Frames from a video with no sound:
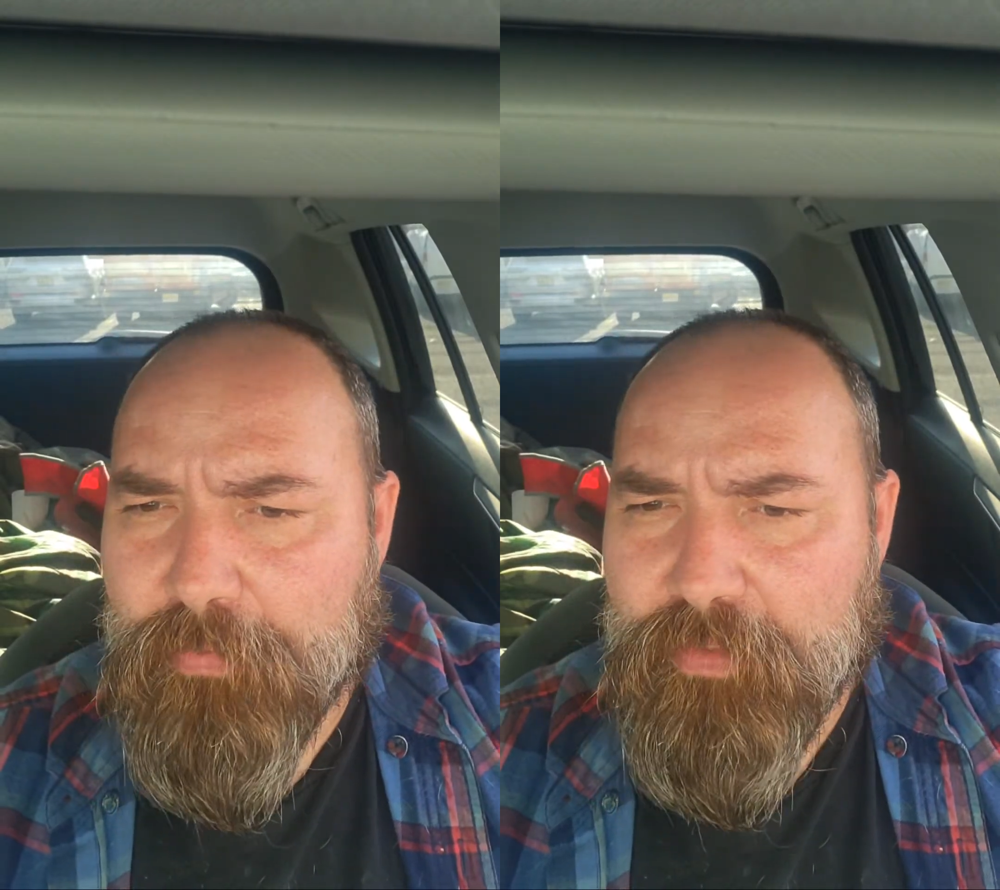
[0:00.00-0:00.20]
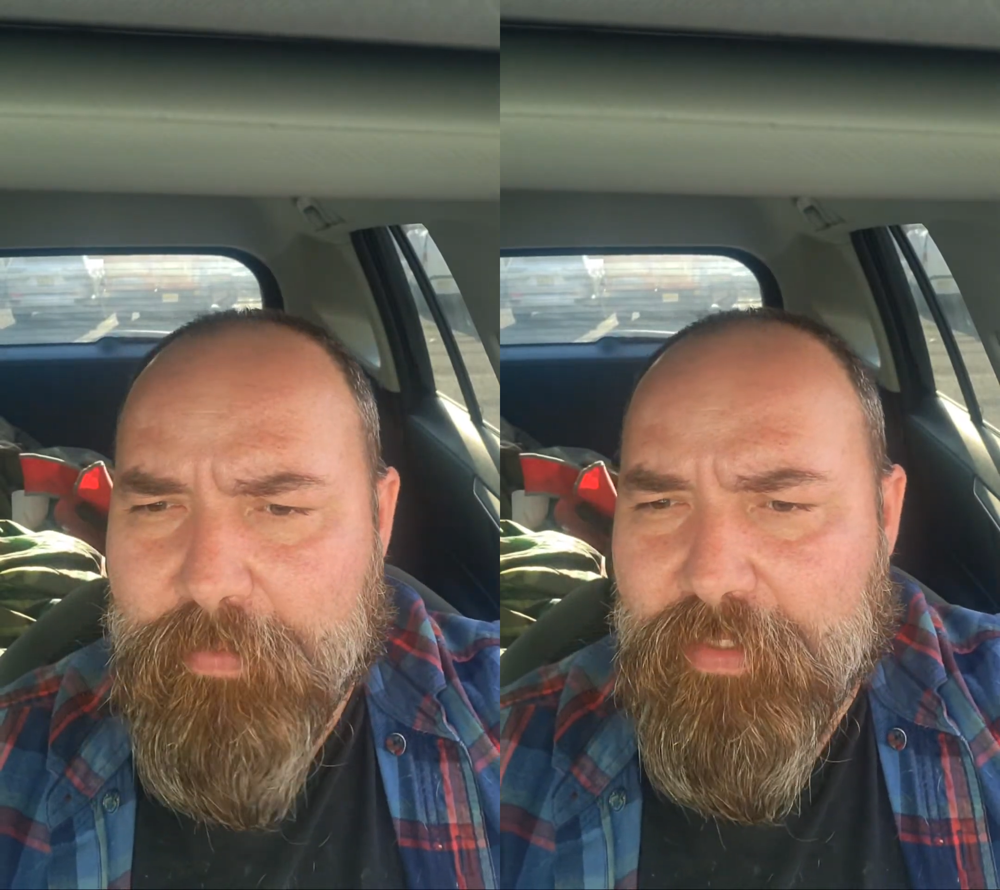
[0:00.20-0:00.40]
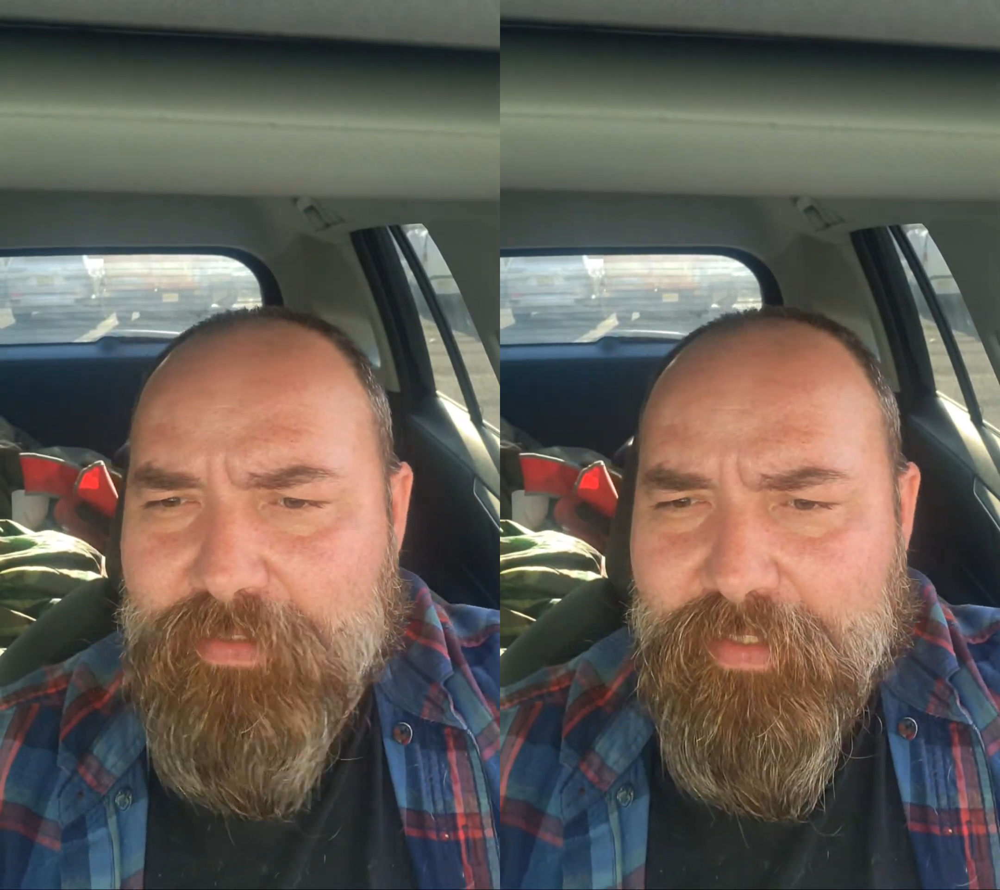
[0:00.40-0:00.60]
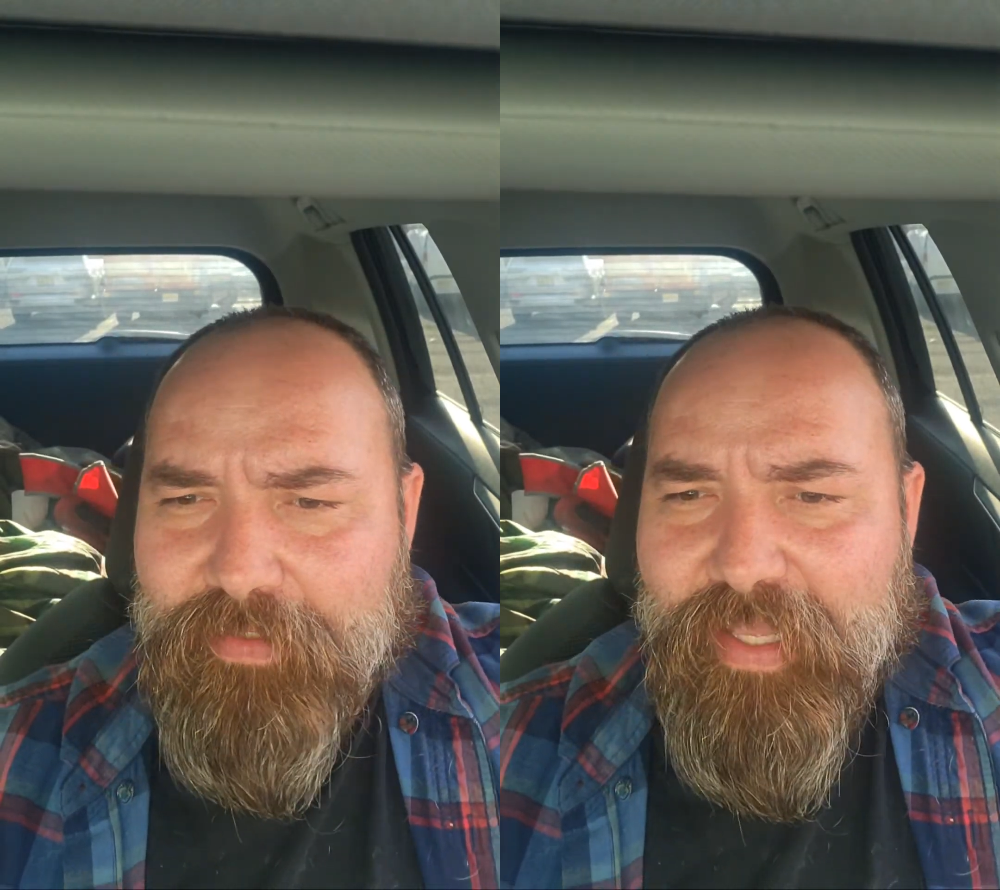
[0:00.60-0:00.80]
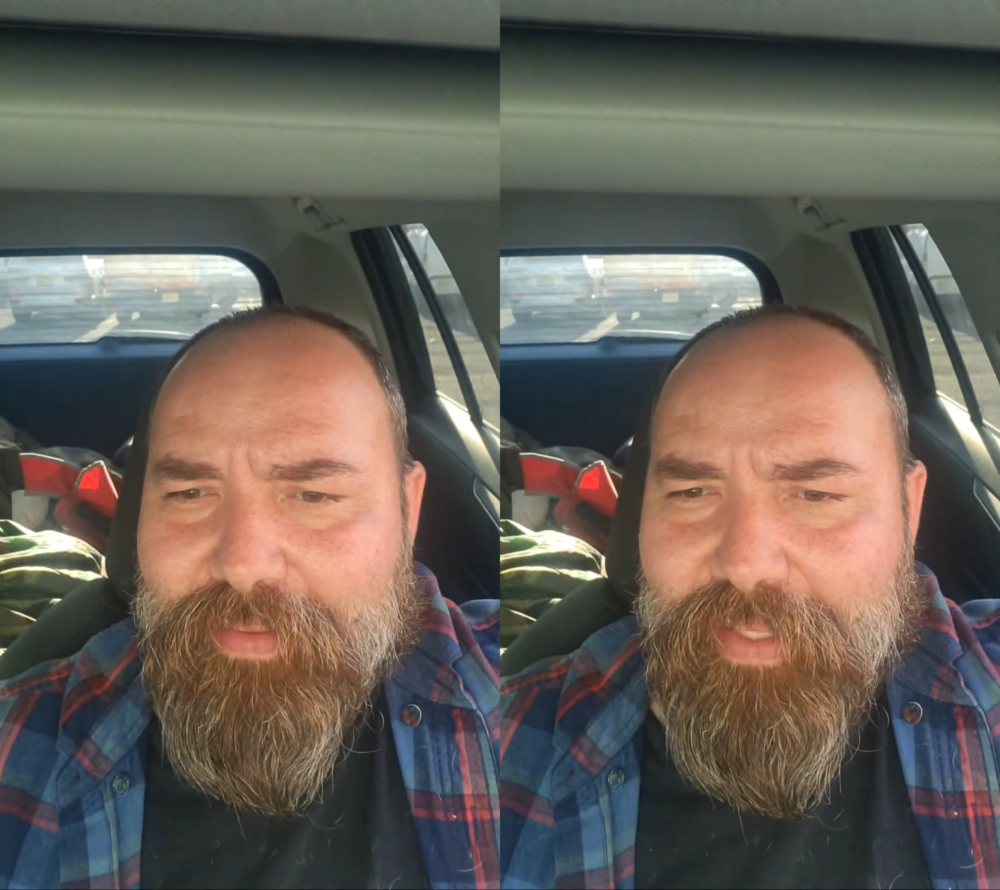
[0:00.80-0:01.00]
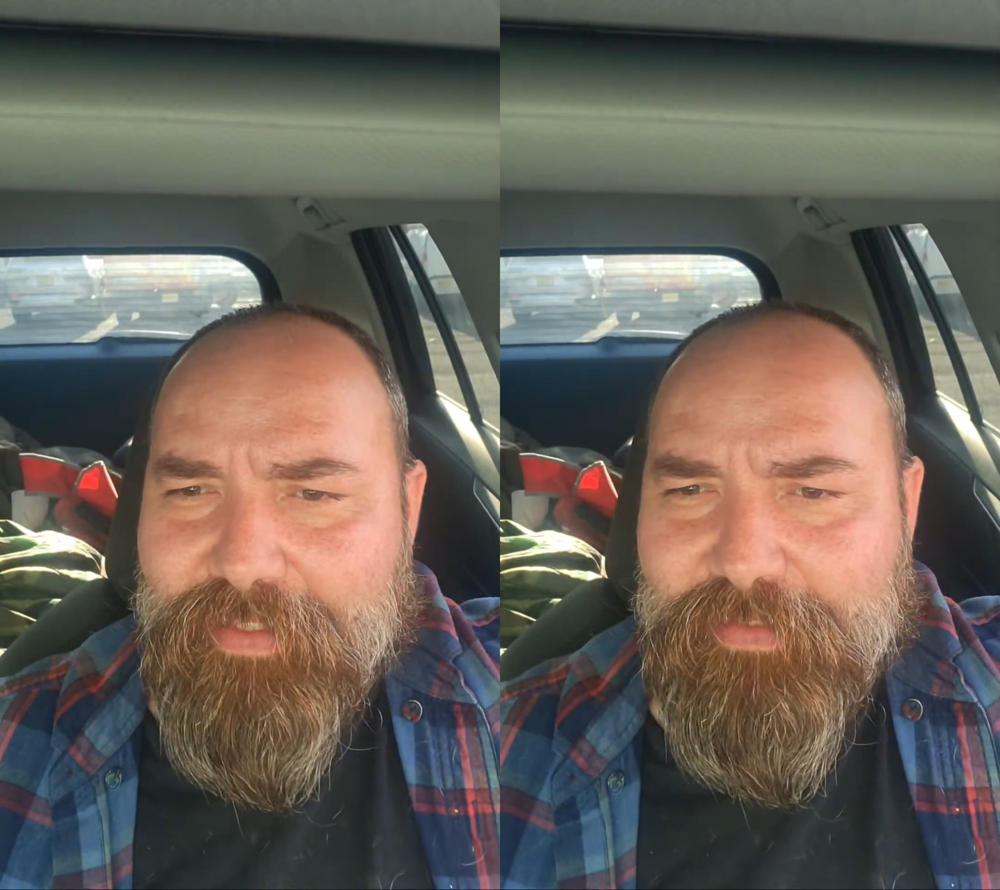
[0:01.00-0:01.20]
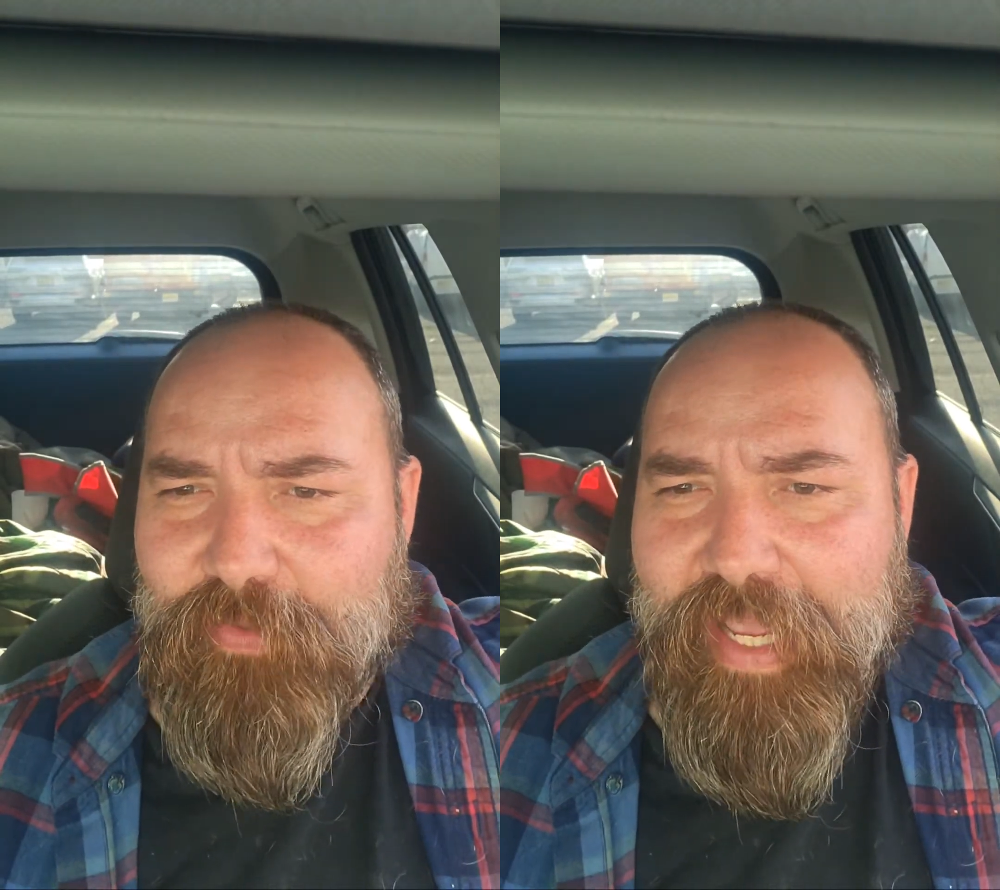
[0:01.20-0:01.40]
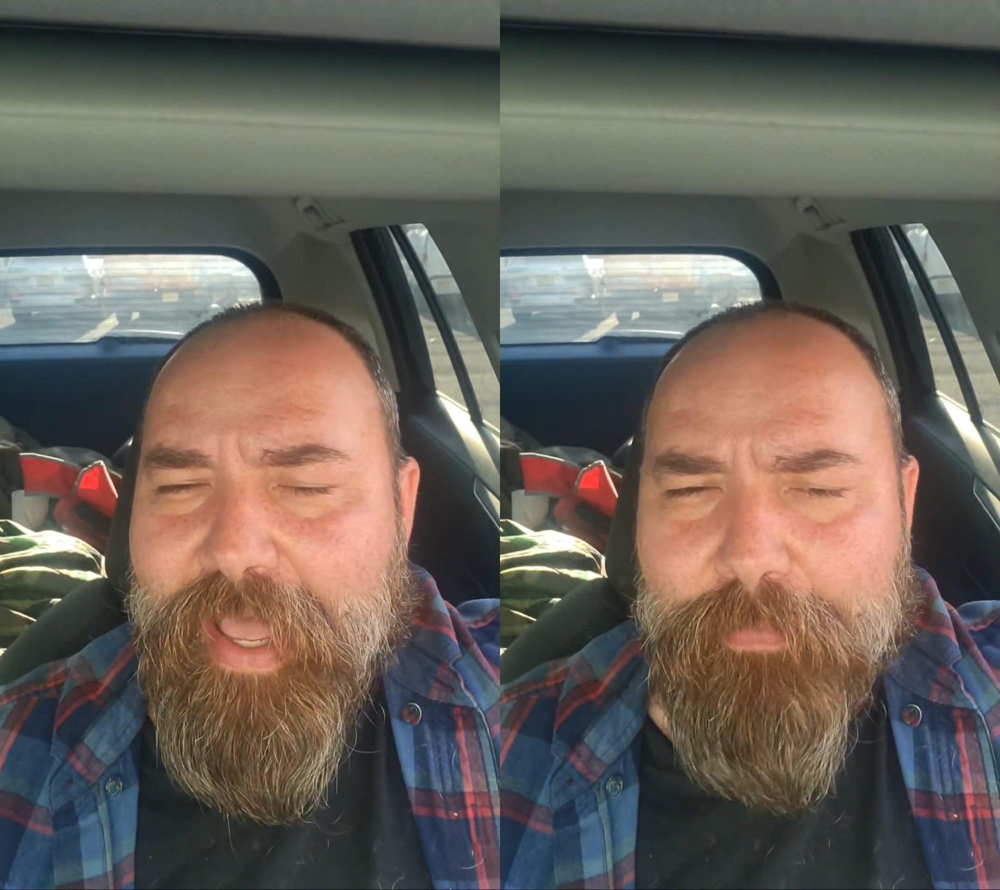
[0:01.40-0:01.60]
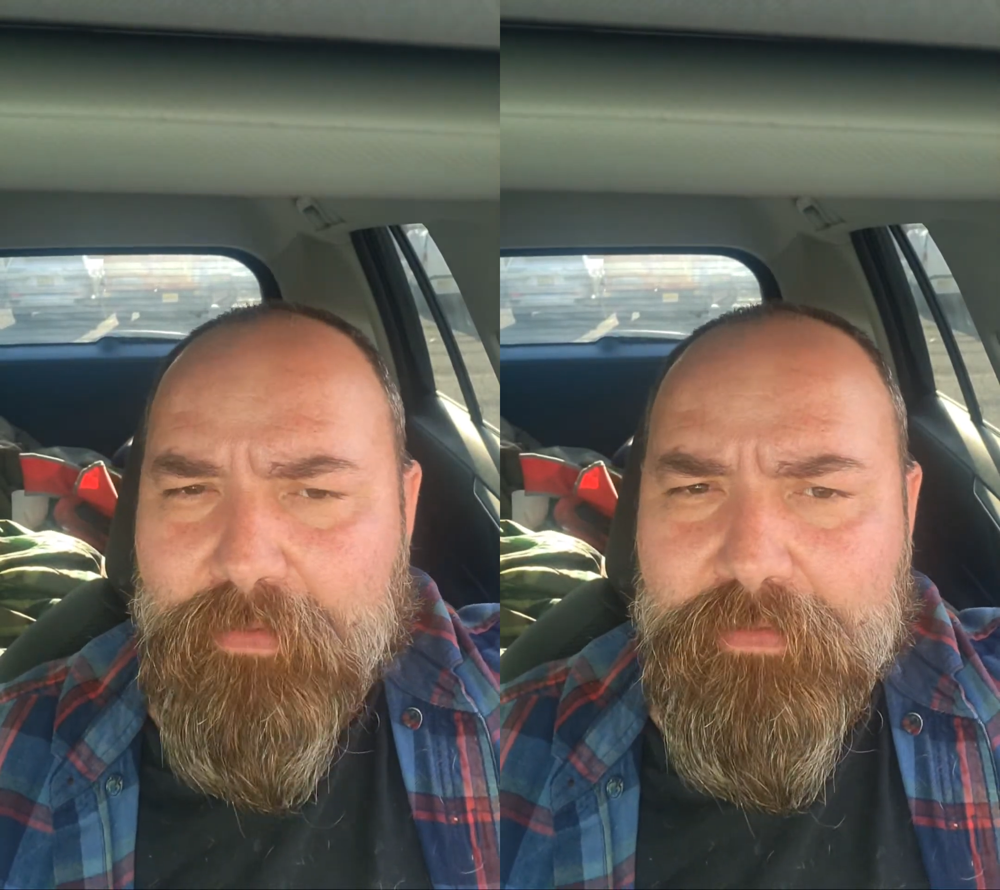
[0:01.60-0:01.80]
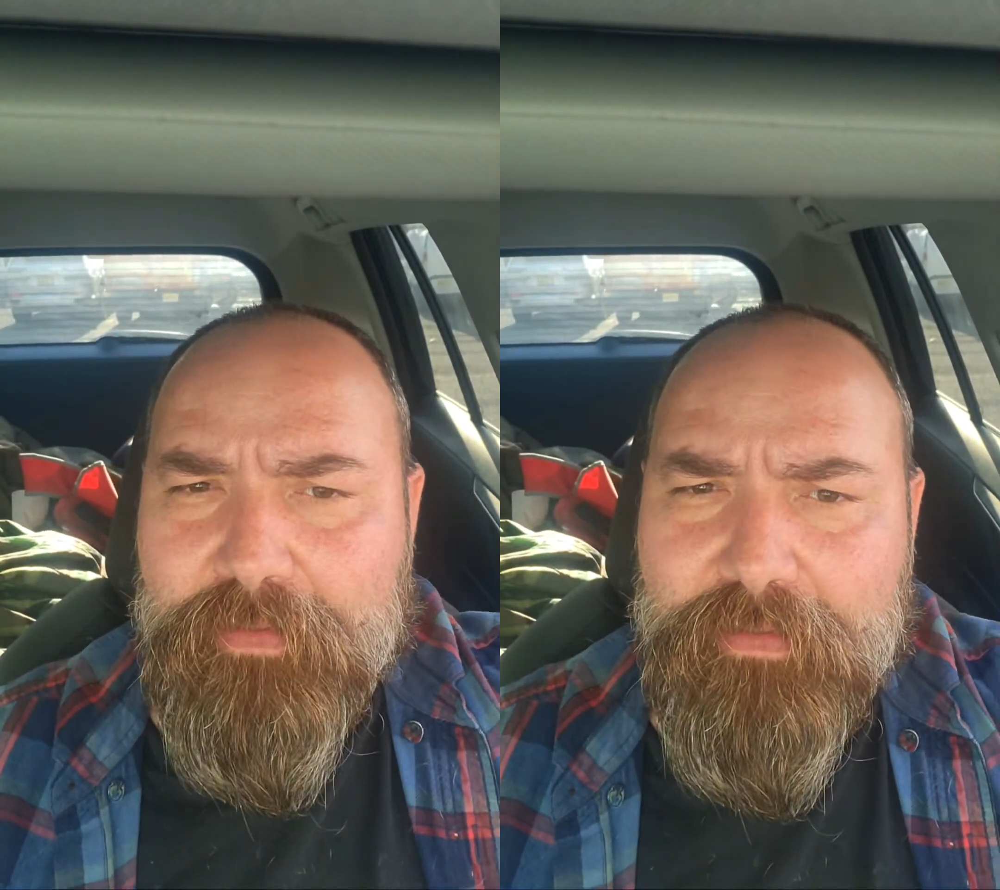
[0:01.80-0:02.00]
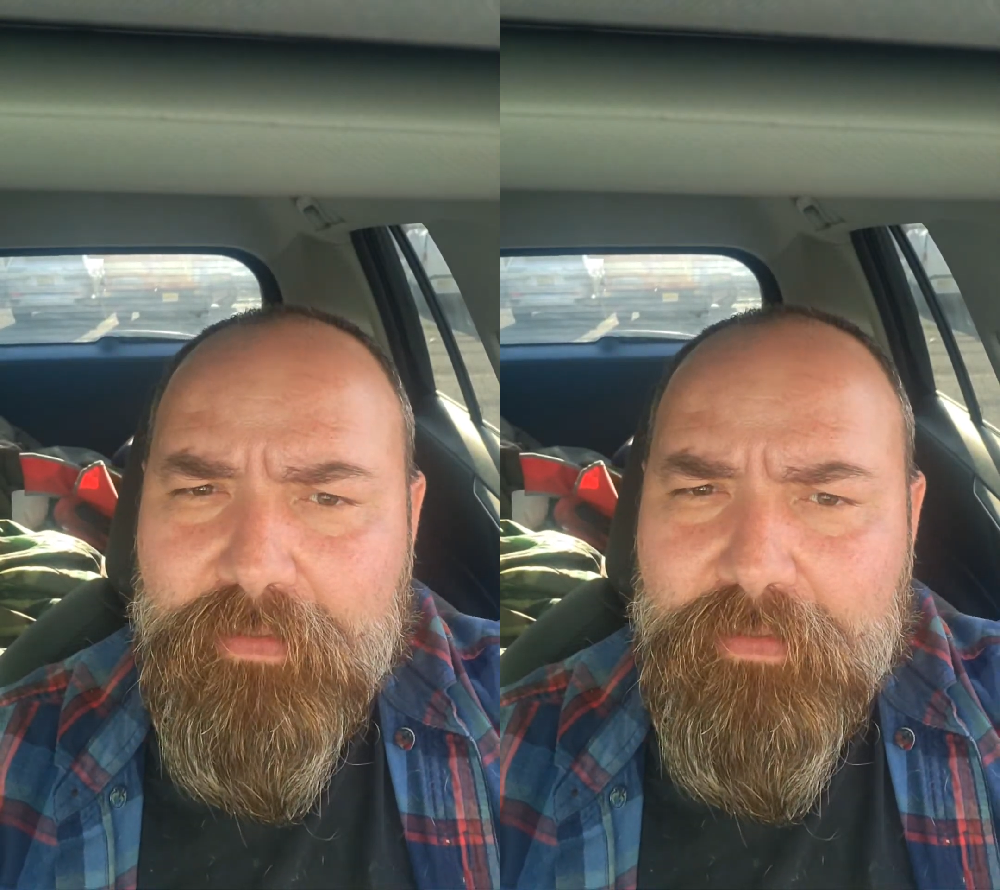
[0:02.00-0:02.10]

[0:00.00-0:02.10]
I mean, because that's what happens.